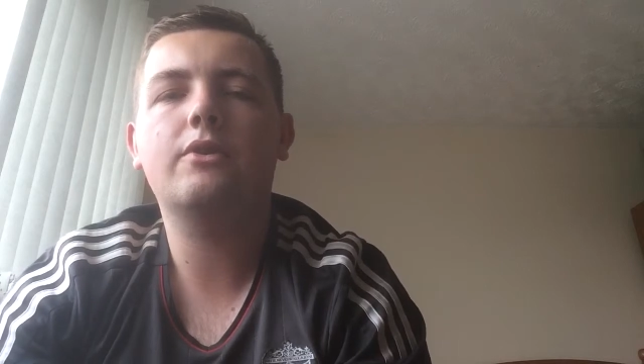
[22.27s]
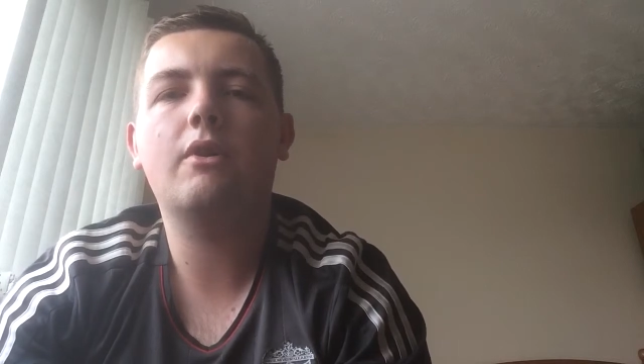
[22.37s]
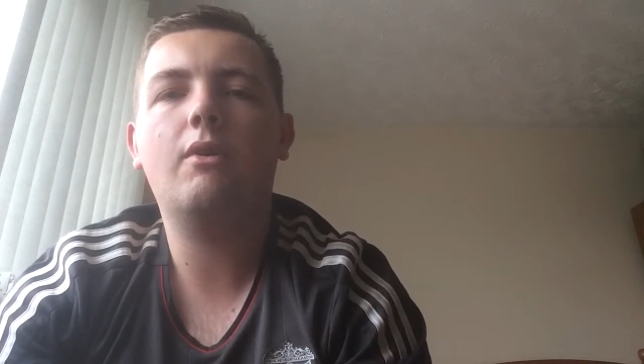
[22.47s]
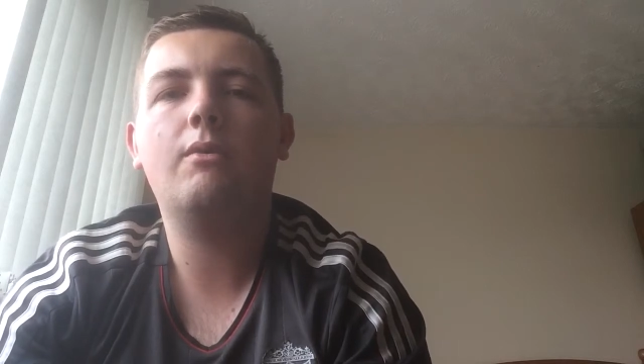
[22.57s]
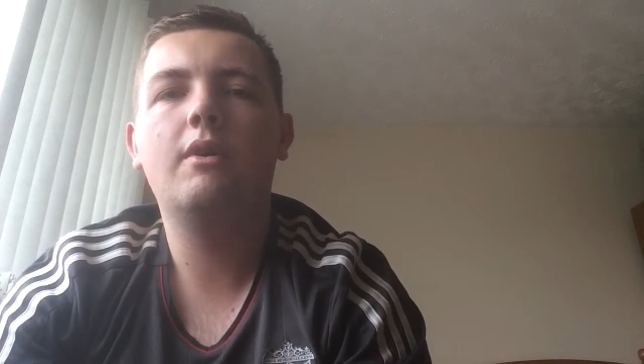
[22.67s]

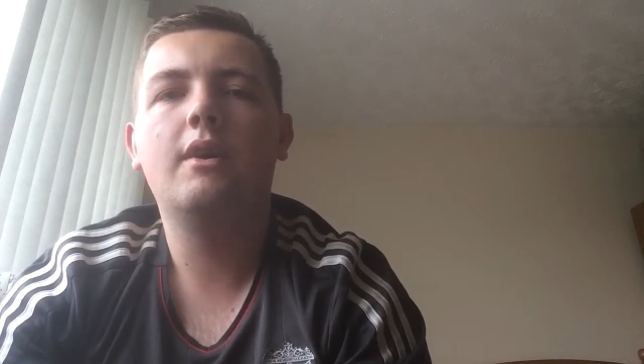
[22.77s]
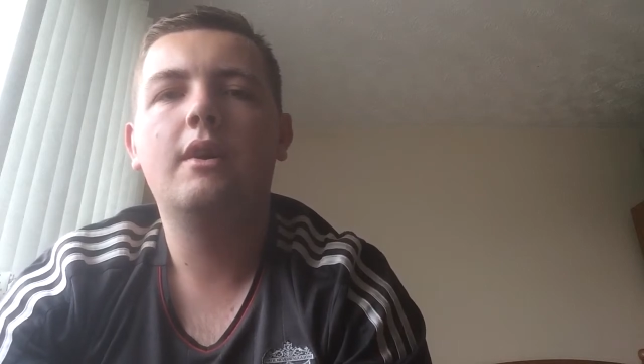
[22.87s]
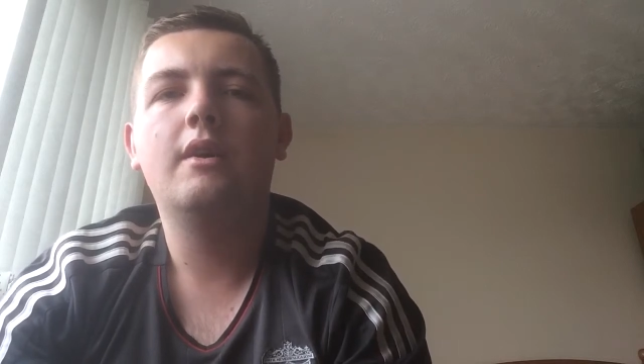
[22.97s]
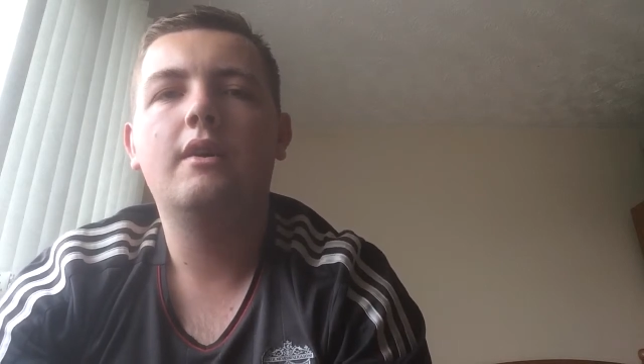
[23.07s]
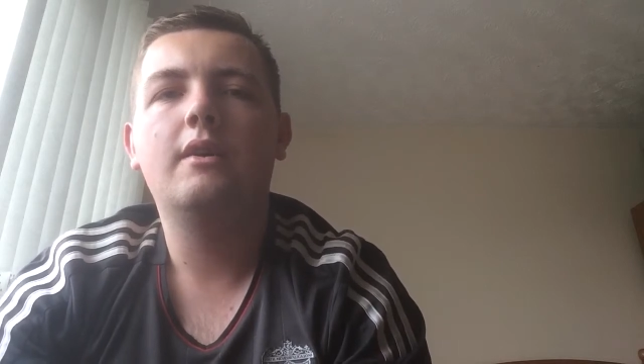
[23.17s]
goal,
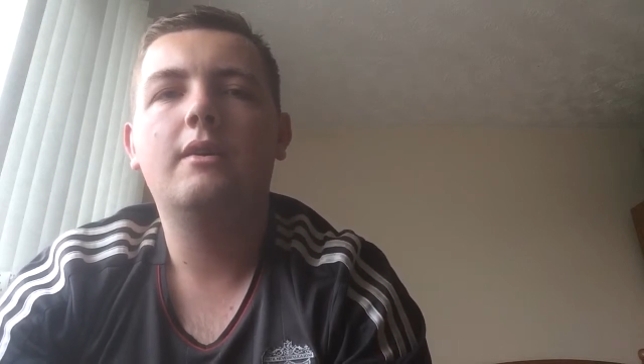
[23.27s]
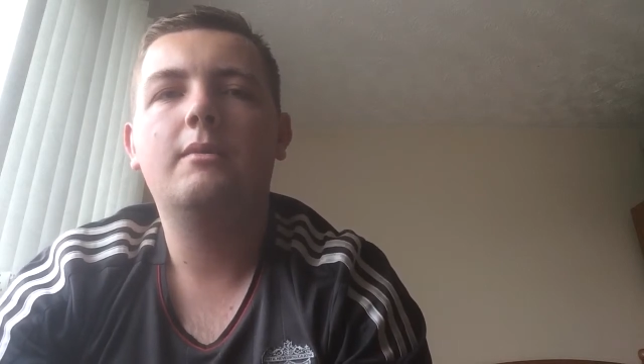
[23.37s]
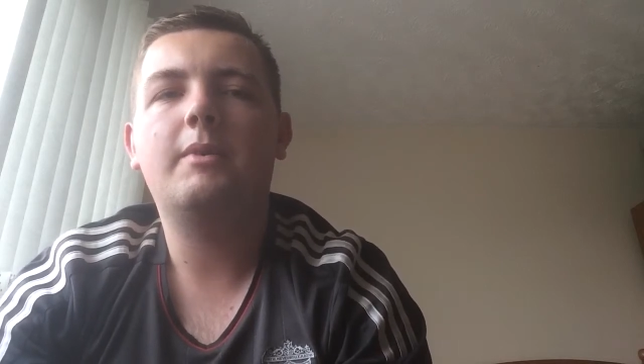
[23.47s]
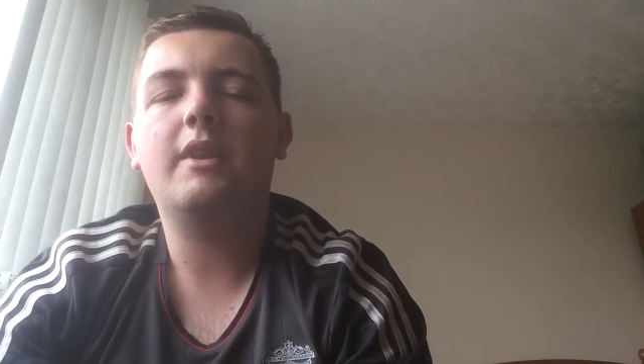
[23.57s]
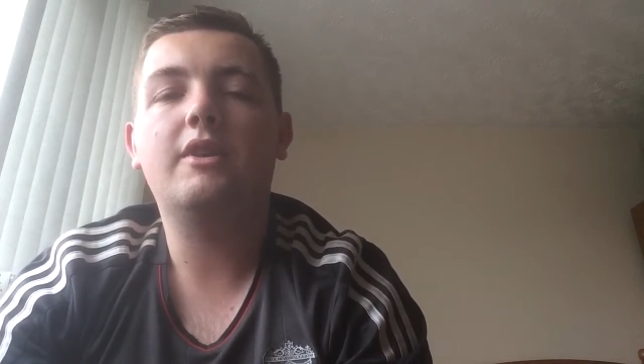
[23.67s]

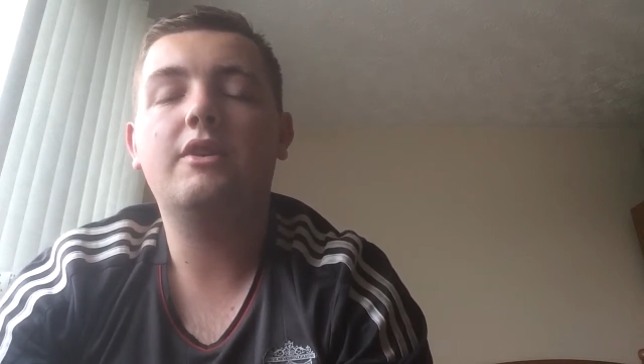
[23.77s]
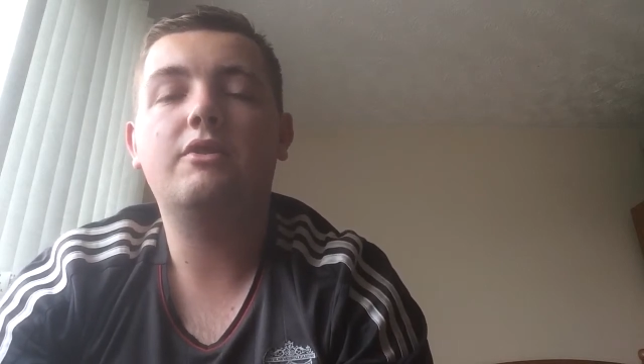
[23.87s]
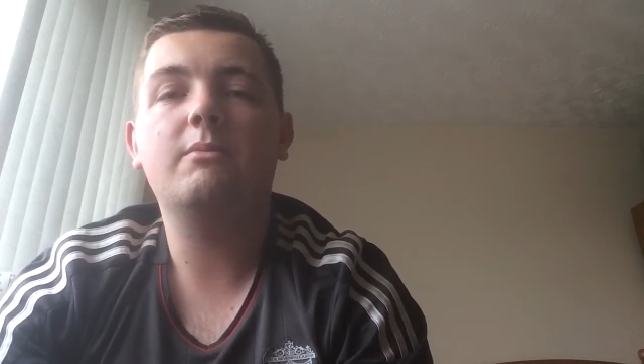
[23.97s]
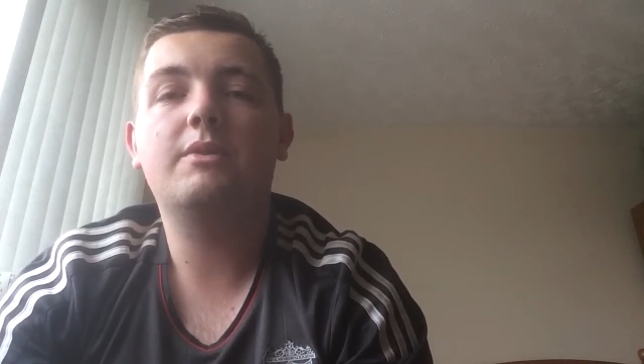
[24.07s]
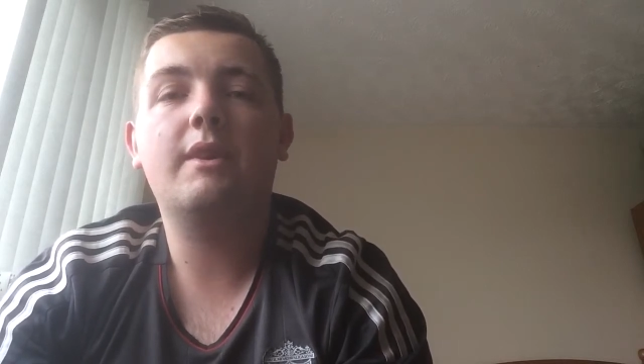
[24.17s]
apparently
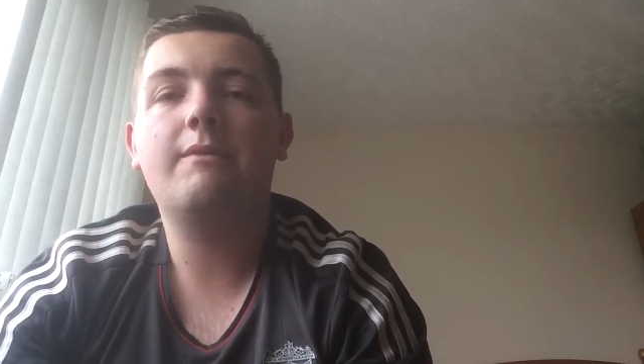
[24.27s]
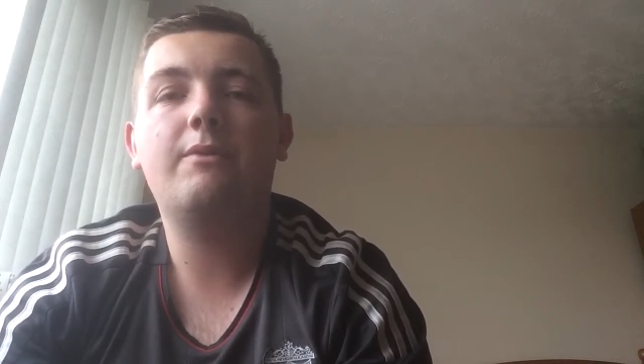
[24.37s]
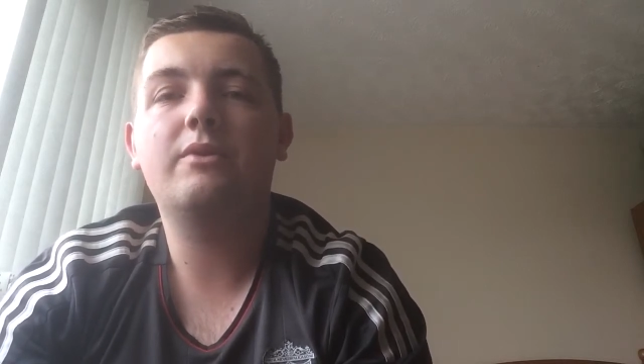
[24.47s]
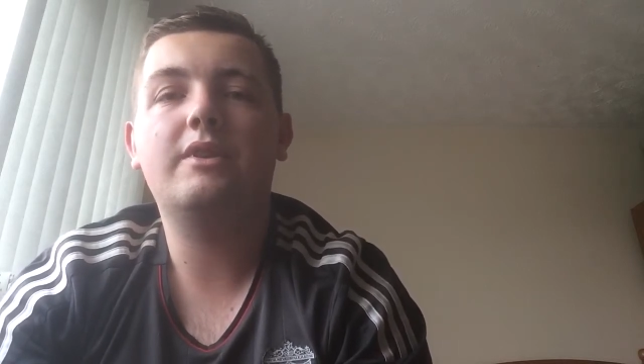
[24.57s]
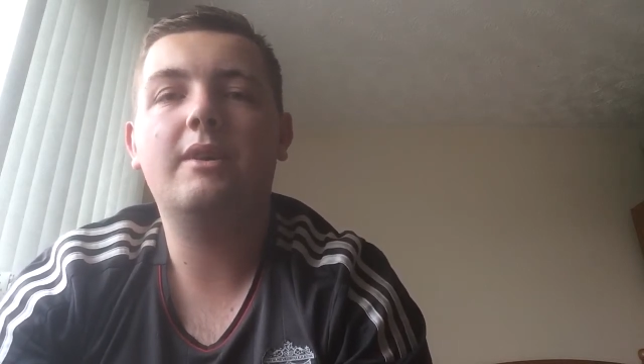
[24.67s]
jumped
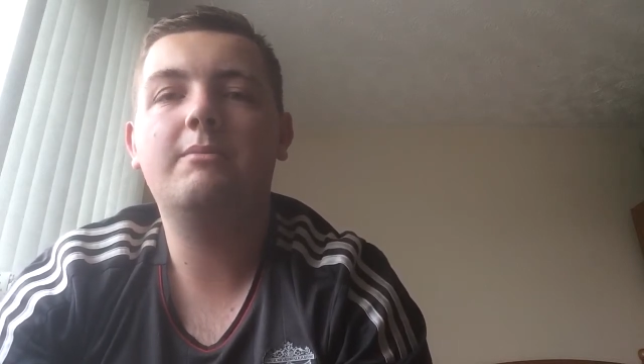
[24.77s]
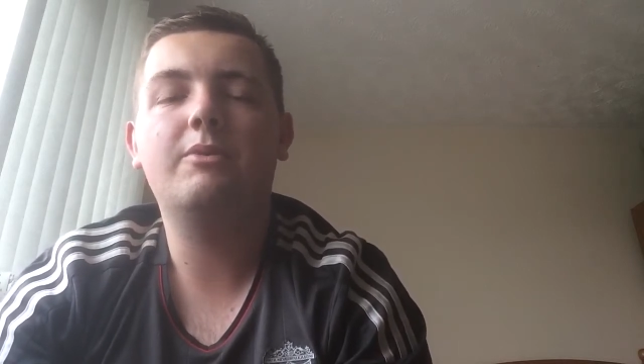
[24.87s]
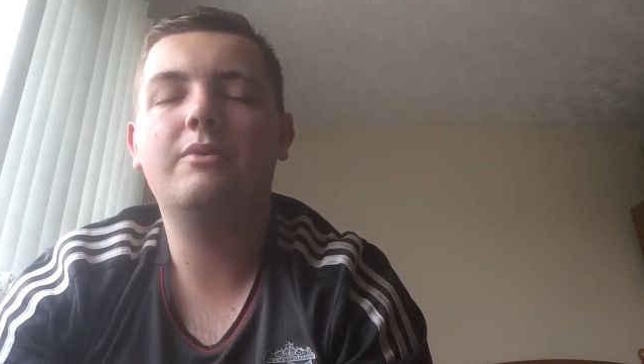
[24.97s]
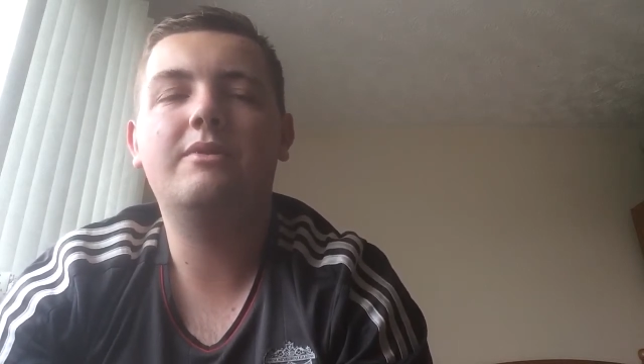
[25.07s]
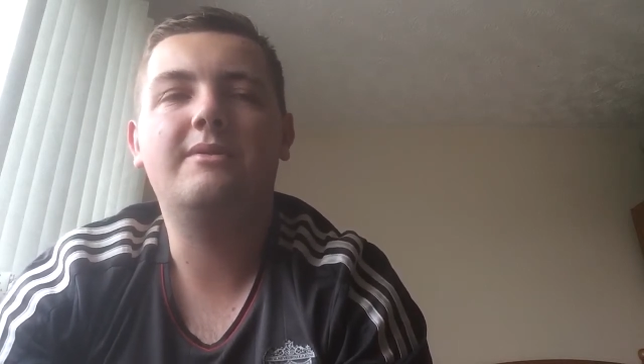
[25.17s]
7'10". But